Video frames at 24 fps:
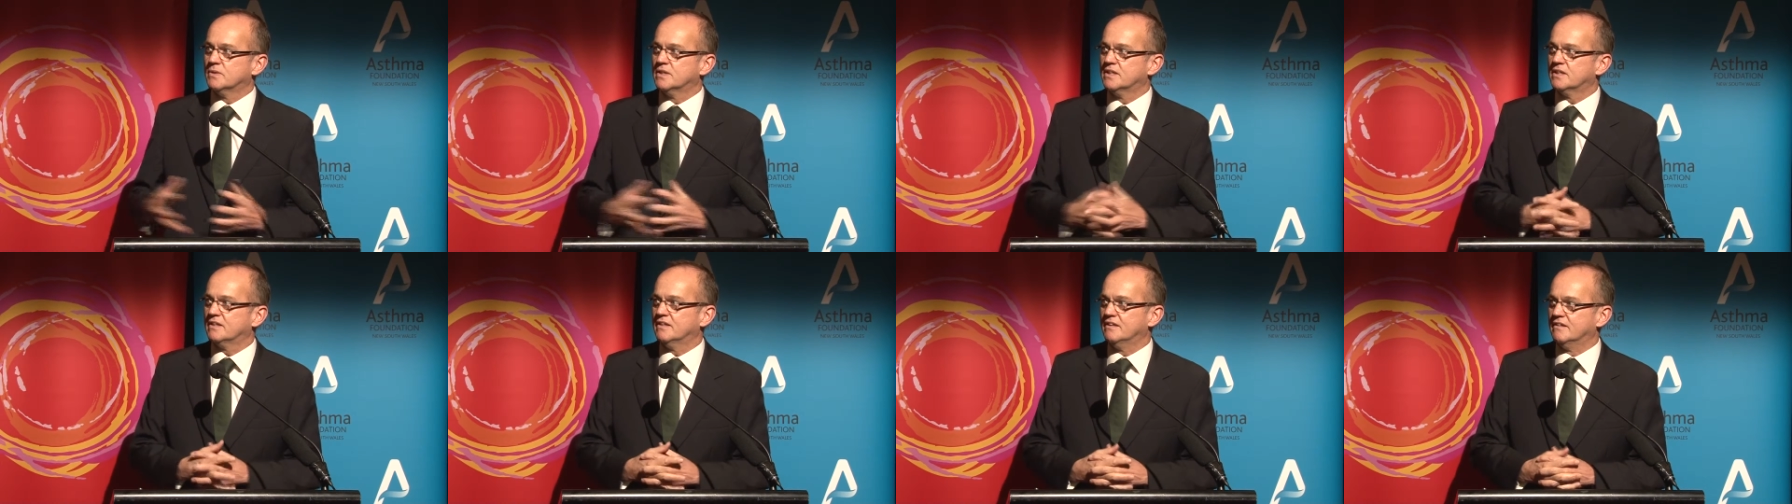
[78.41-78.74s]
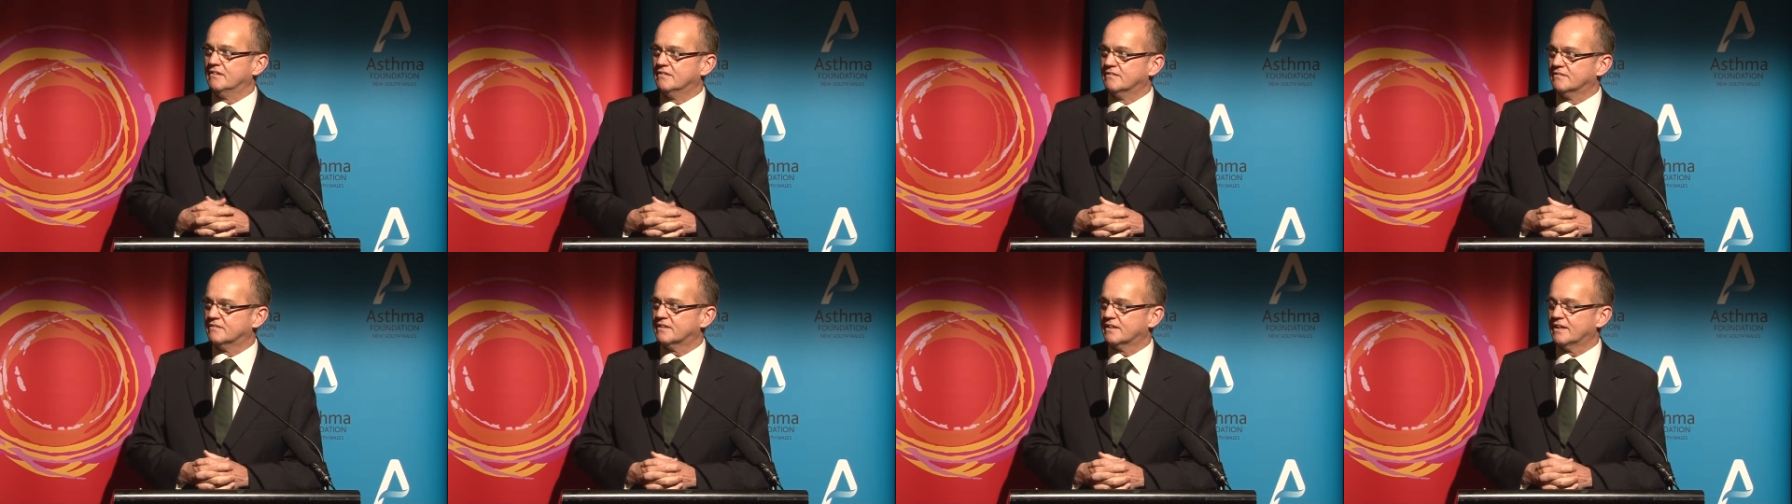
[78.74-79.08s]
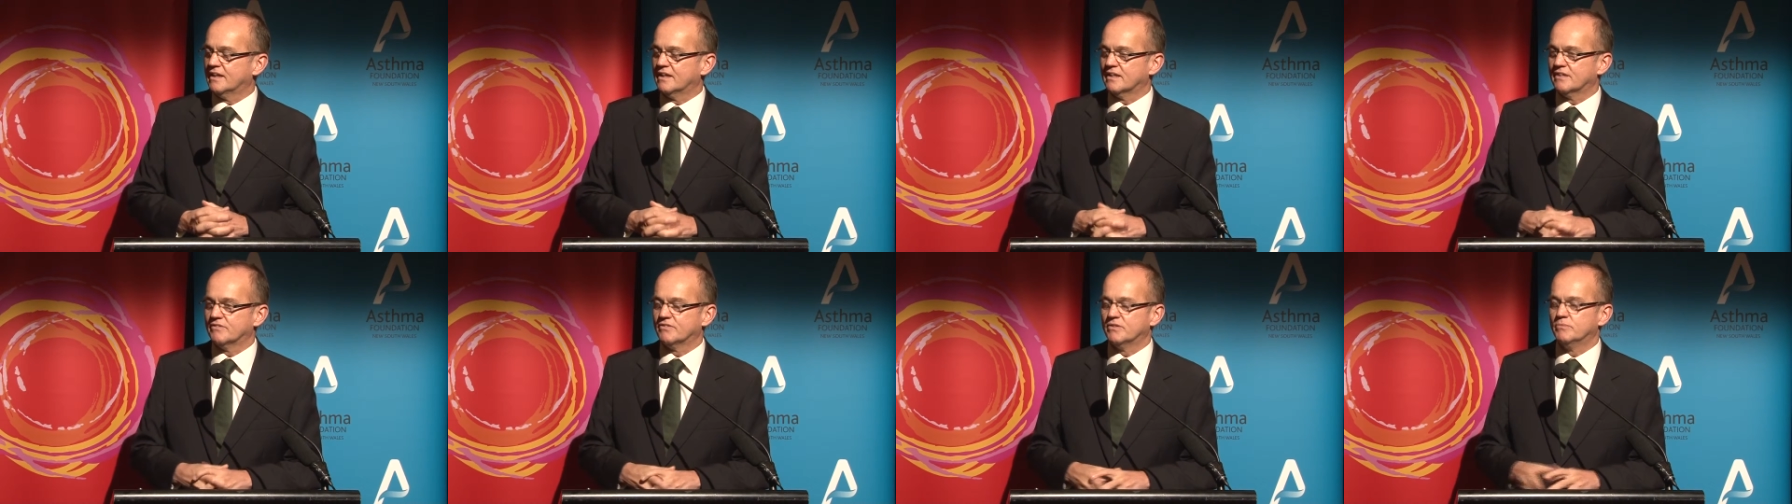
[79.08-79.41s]
working
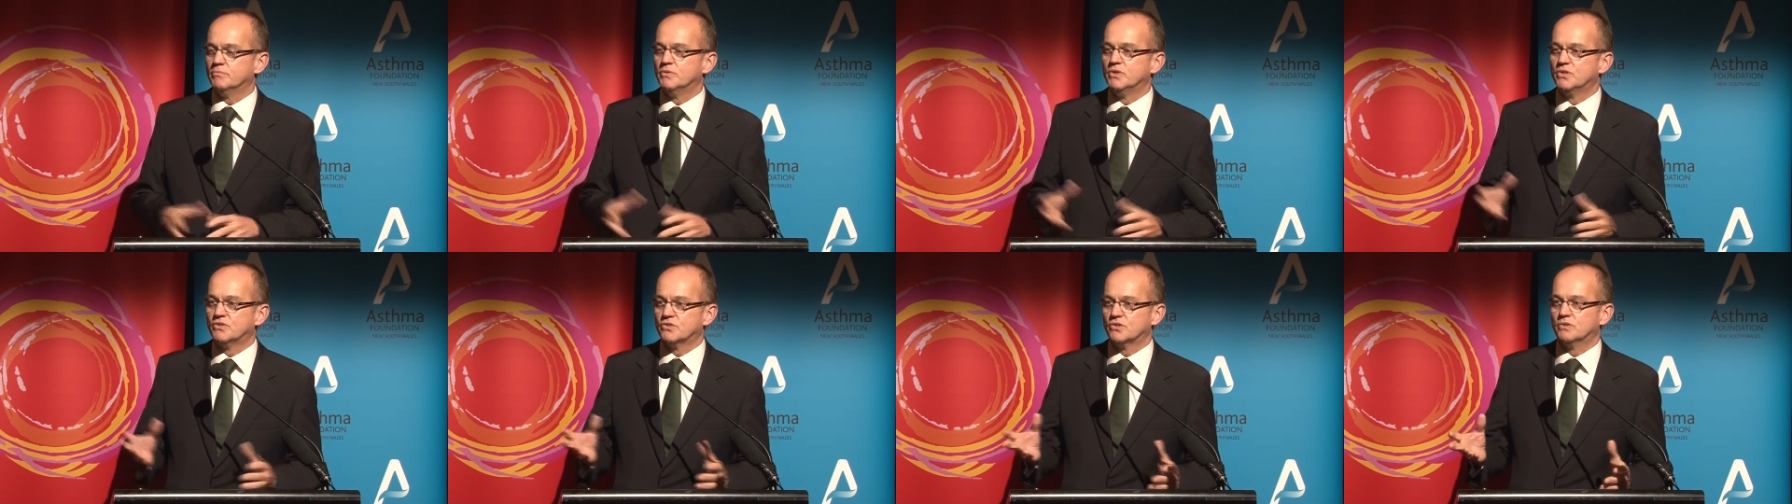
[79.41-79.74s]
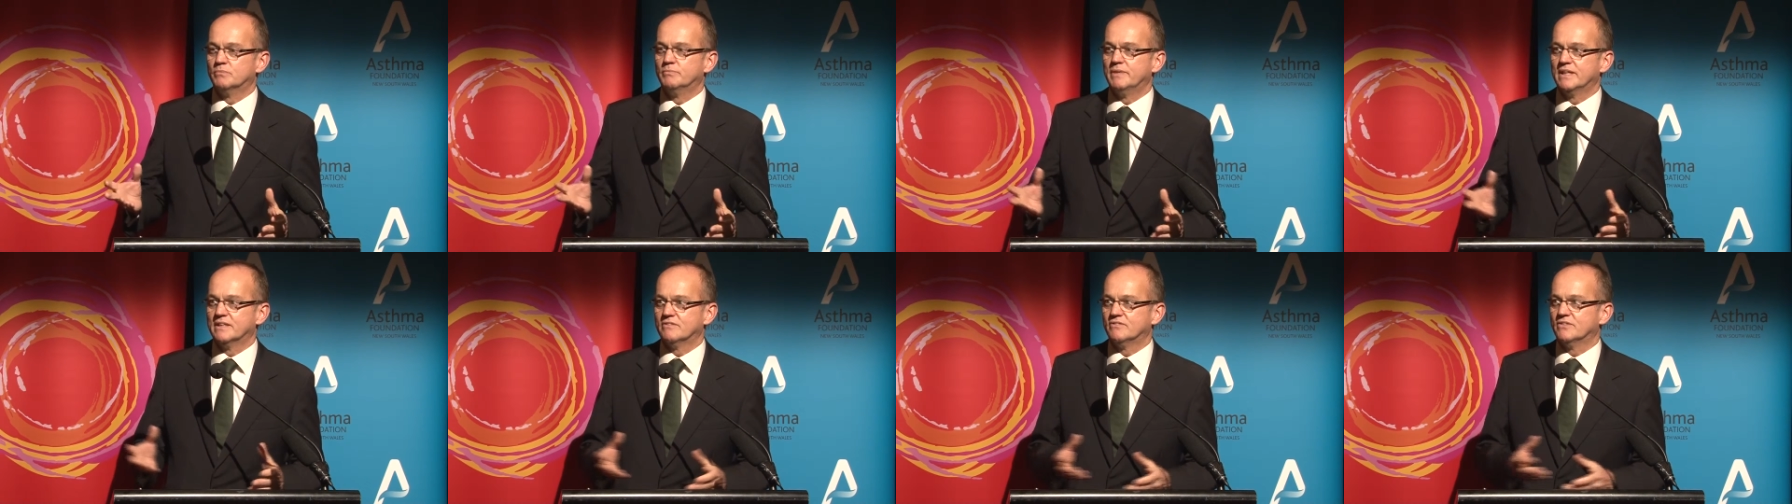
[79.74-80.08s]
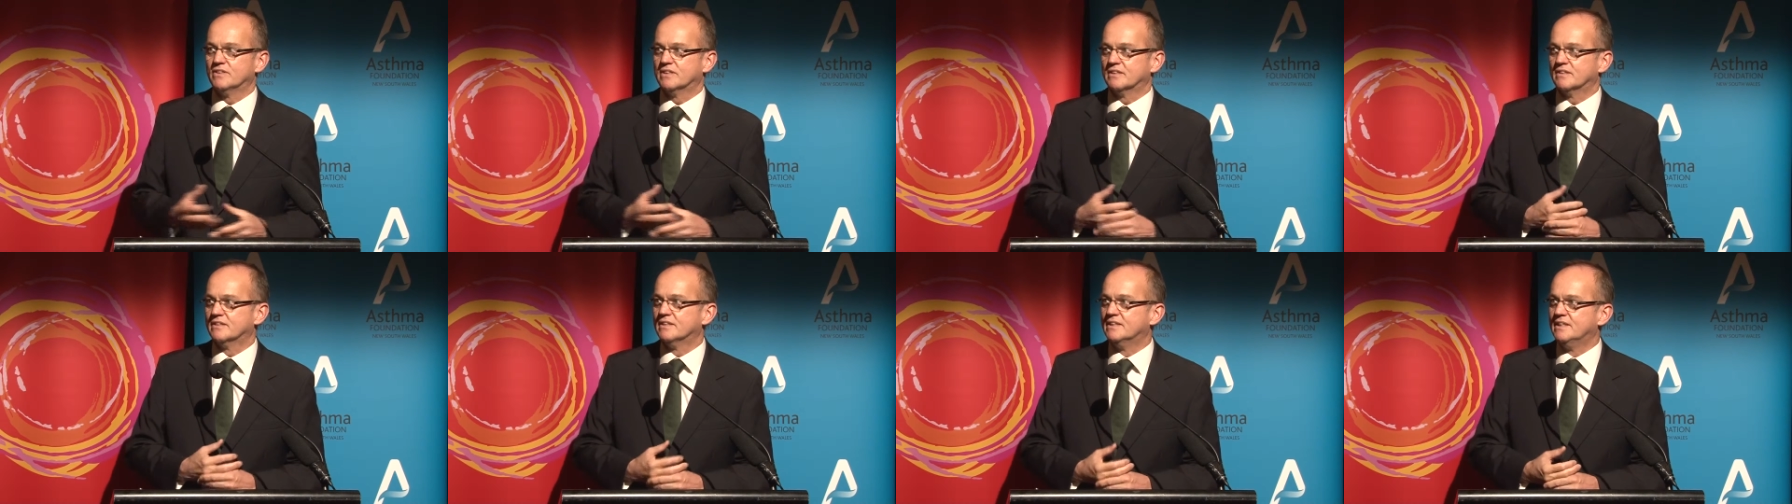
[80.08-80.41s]
together for mutual
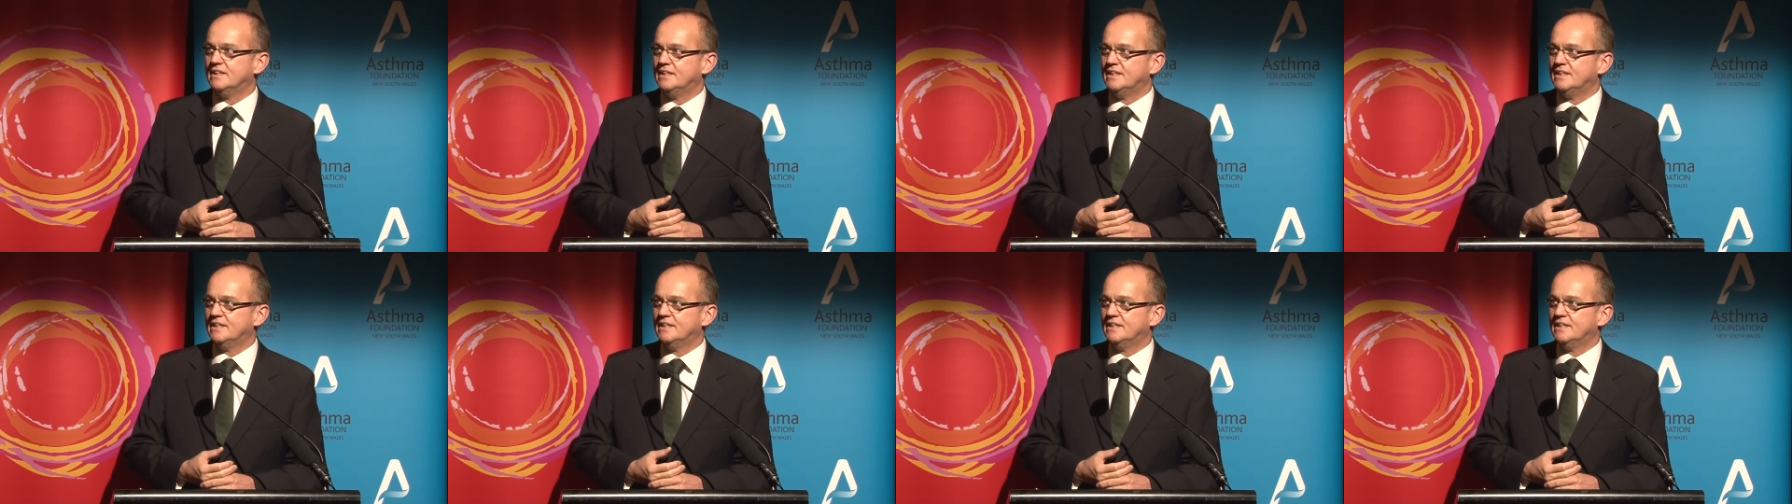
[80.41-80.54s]
benefit